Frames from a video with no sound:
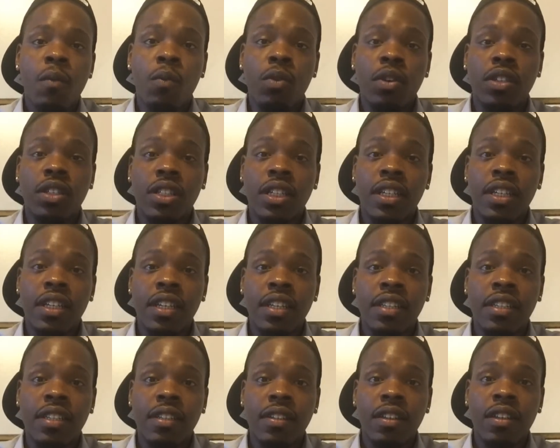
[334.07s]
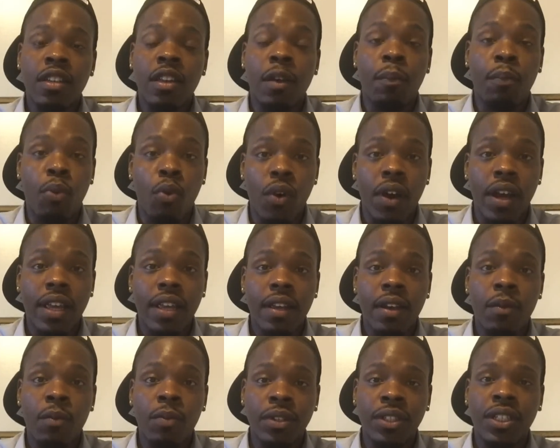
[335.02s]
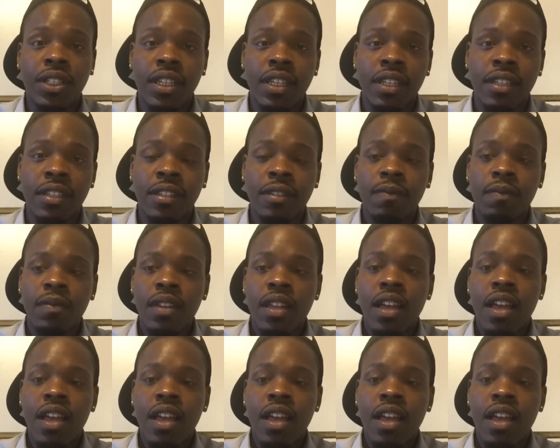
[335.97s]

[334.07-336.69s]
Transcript: which is the point, which is